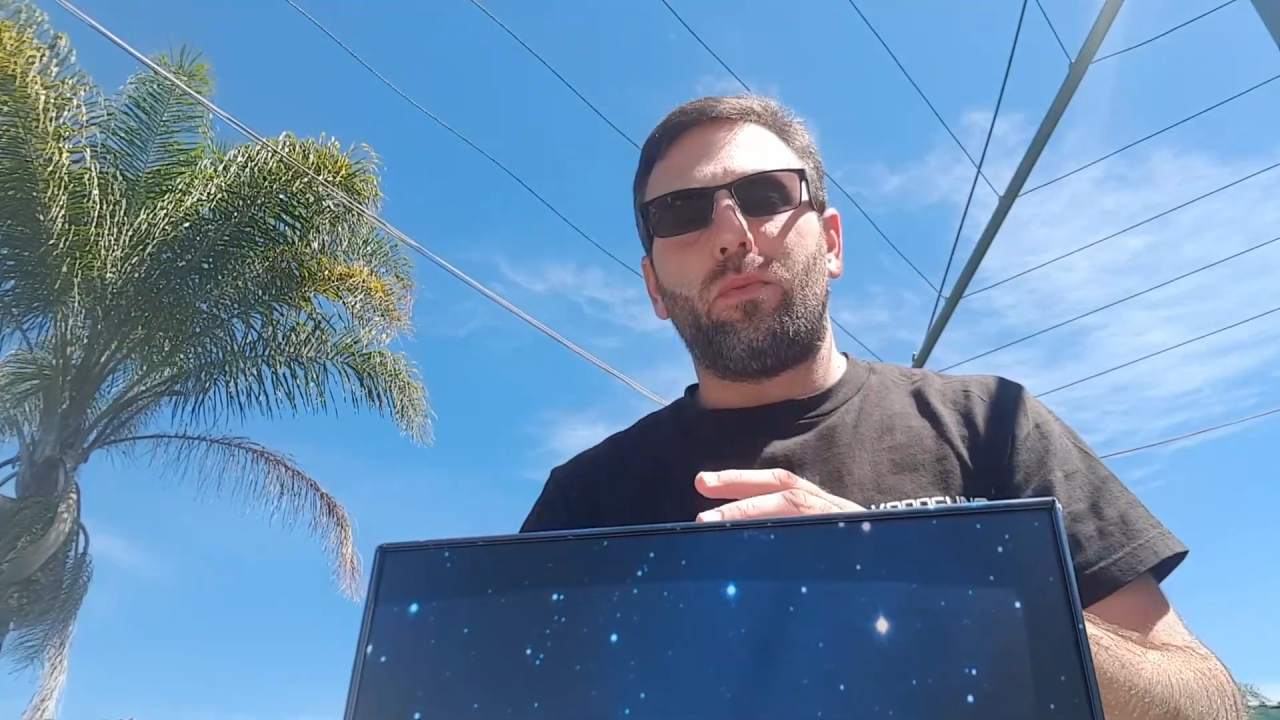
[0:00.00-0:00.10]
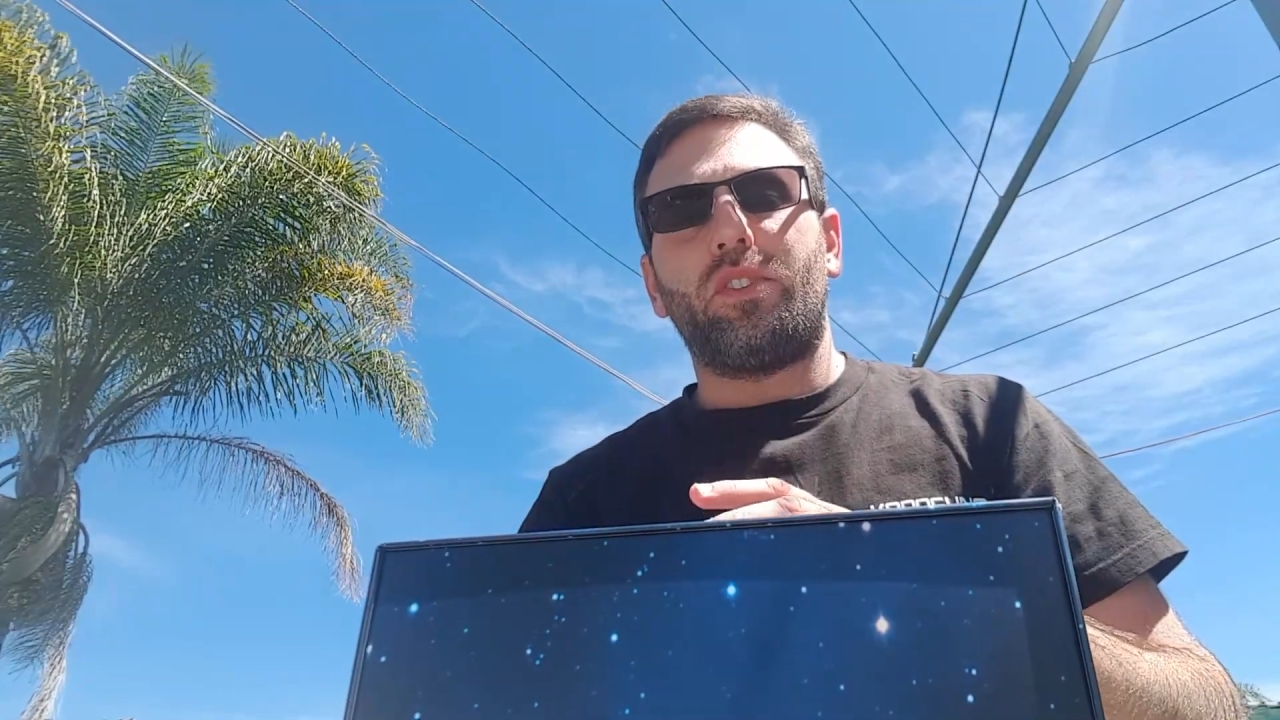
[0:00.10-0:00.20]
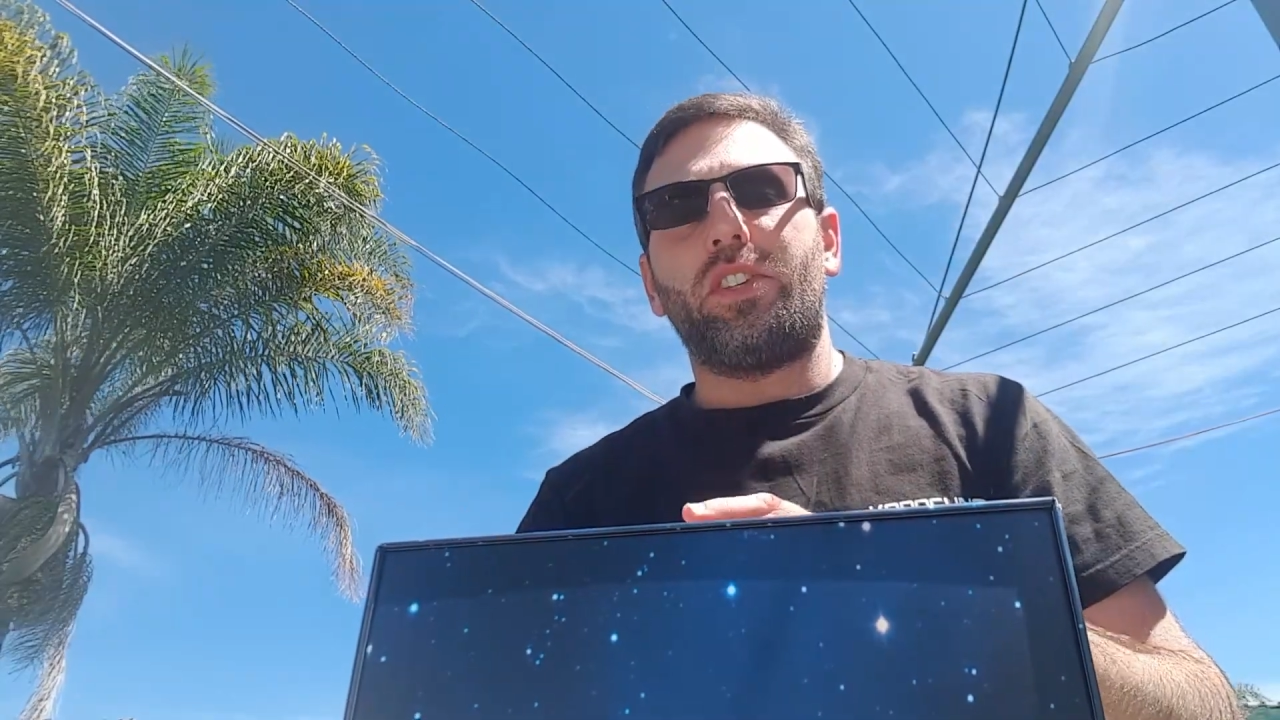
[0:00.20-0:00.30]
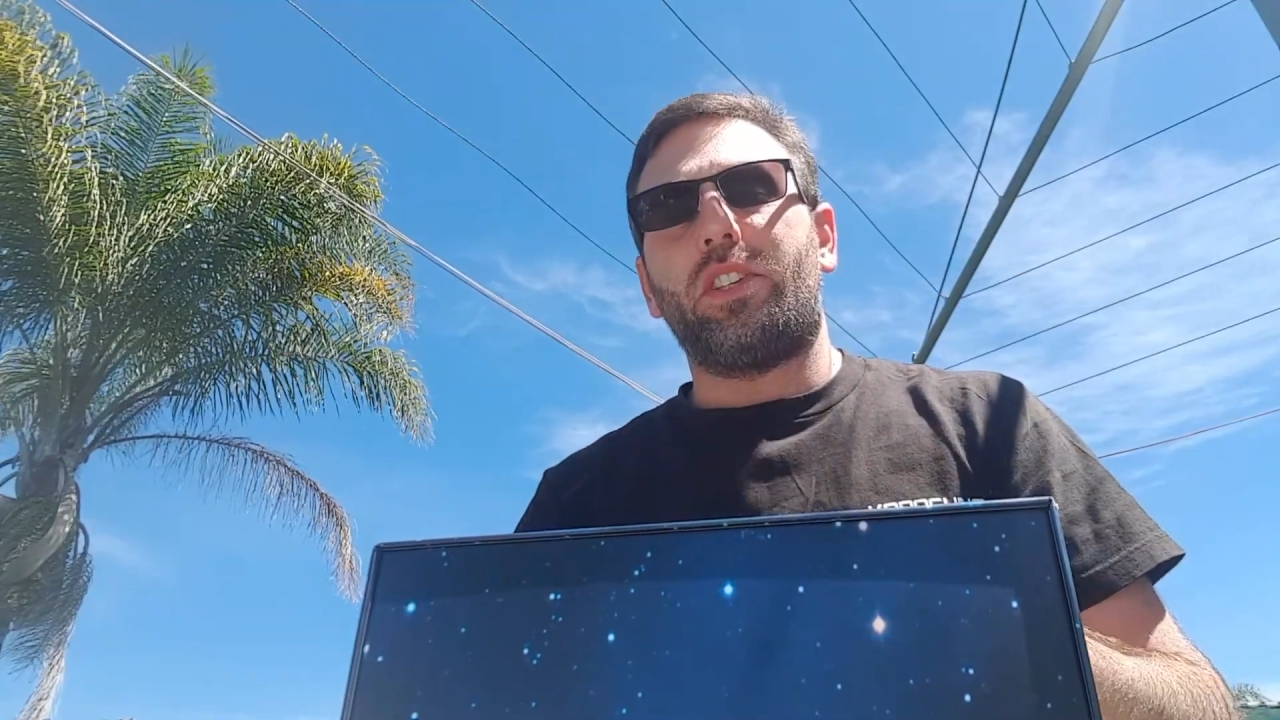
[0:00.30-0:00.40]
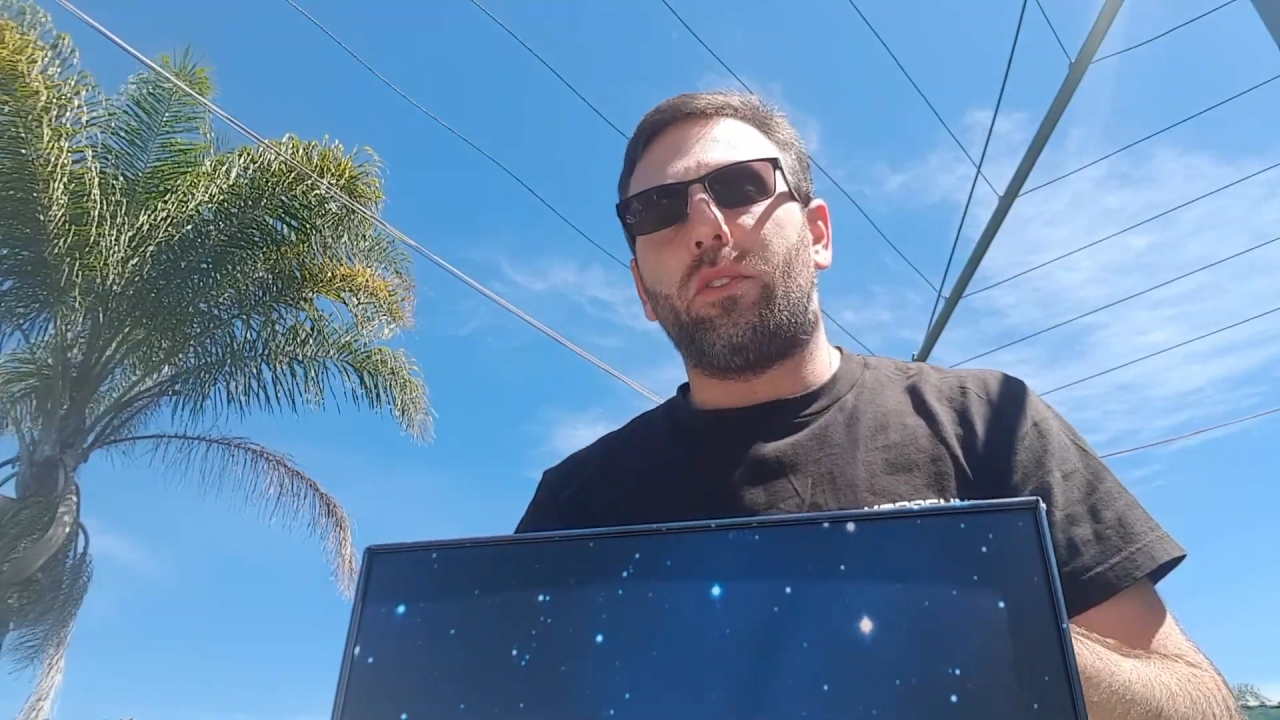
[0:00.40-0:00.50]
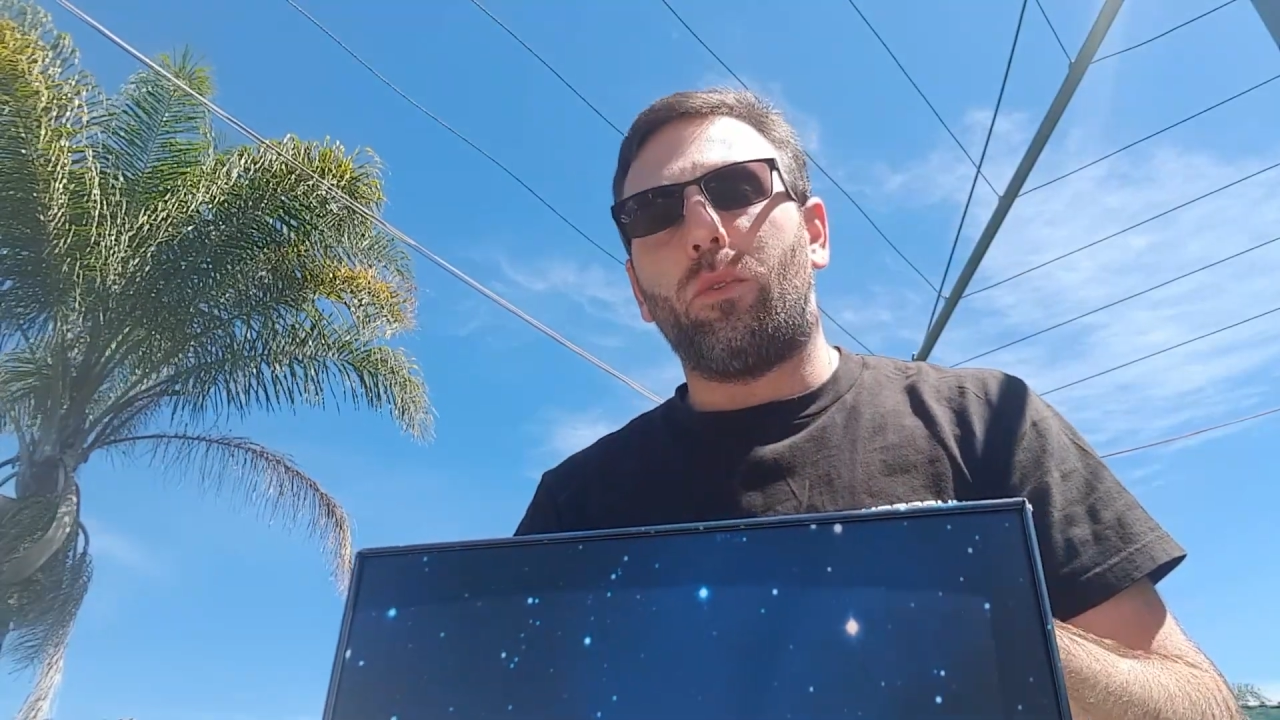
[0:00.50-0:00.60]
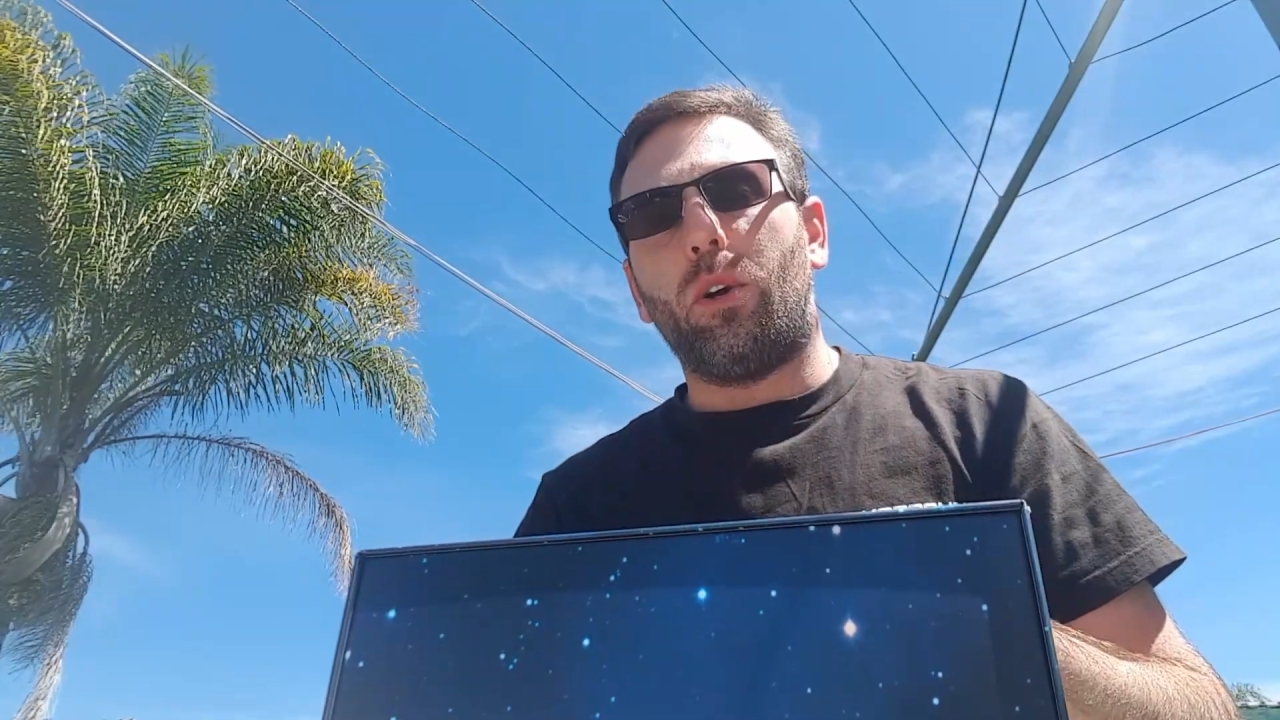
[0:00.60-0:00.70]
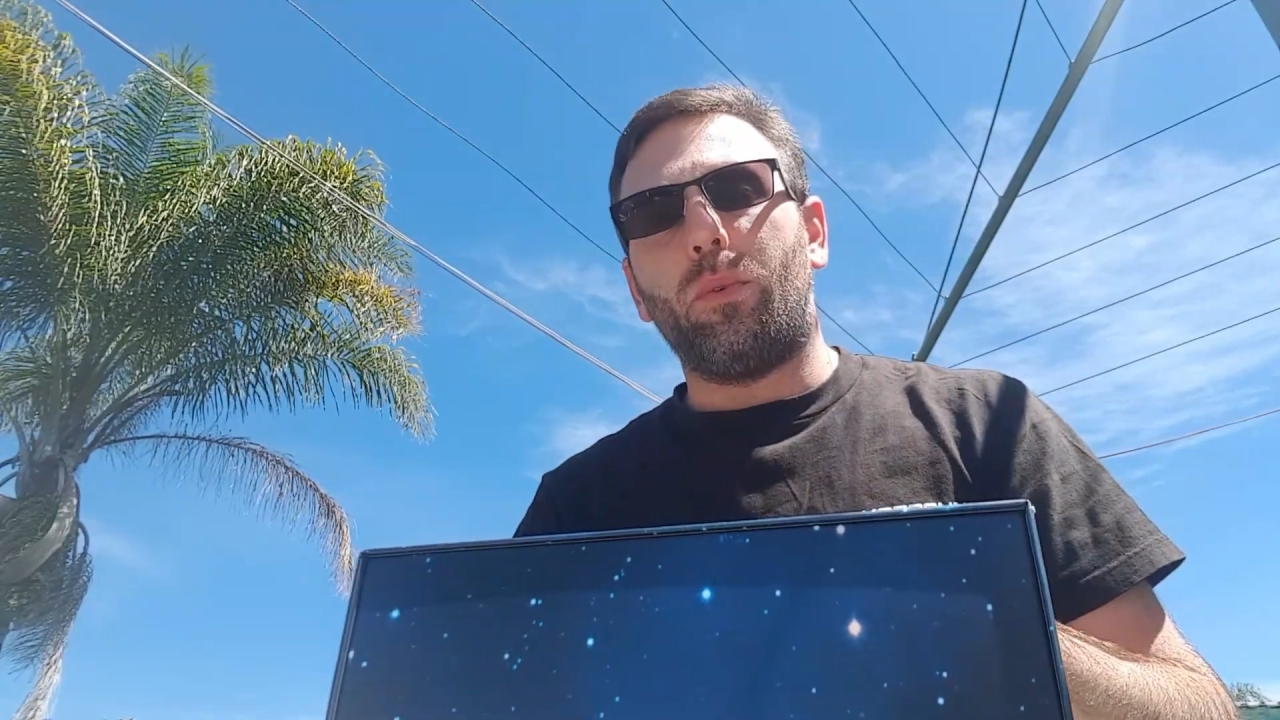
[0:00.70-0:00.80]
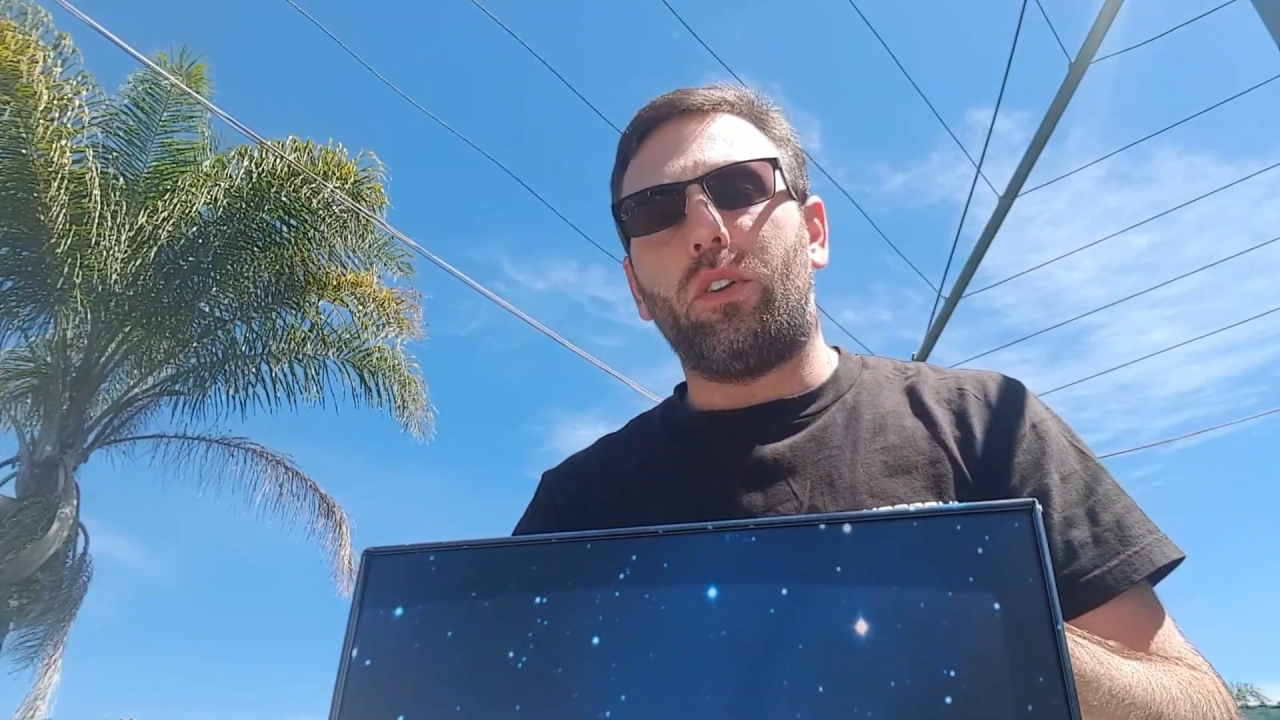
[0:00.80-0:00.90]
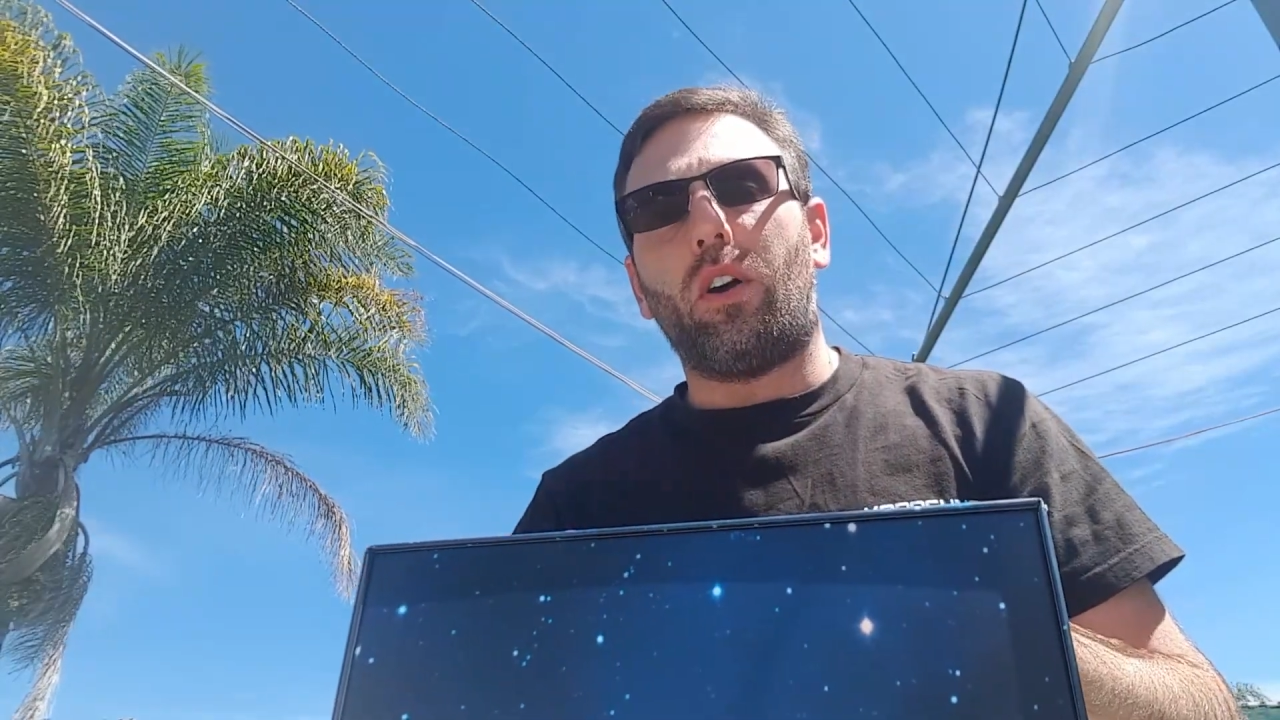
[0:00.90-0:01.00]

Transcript: whiskies at the moment,